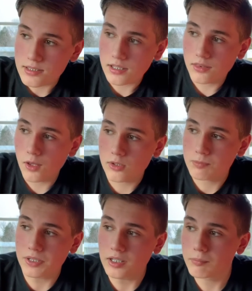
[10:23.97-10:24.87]
those
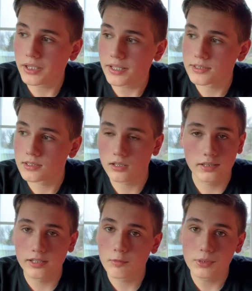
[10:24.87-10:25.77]
peanut plants are
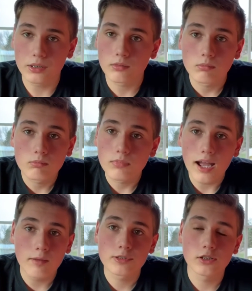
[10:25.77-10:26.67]
going to be
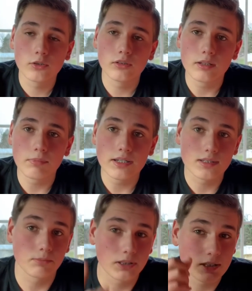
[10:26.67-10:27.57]
absolutely
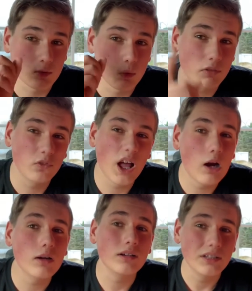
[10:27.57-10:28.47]
amazing, because one
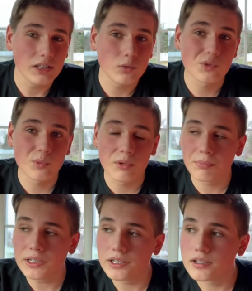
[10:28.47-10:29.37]
flower equals one
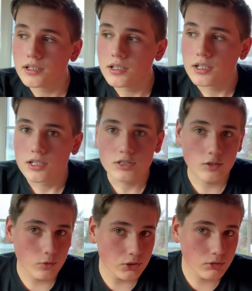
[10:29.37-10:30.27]
peanut. So
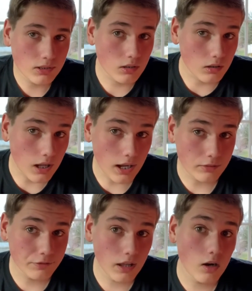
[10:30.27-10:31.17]
when you get a lot of
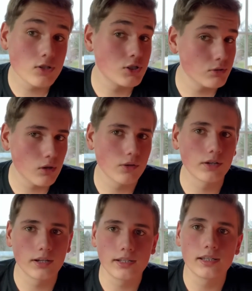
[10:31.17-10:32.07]
flowers, you know you're
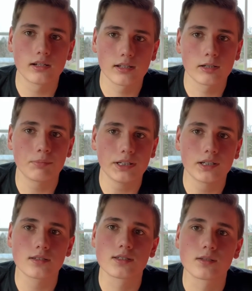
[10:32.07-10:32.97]
going to get a lot of
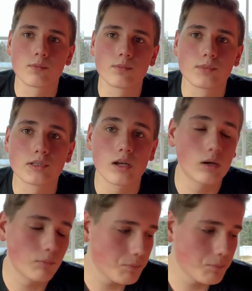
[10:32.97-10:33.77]
peanuts. So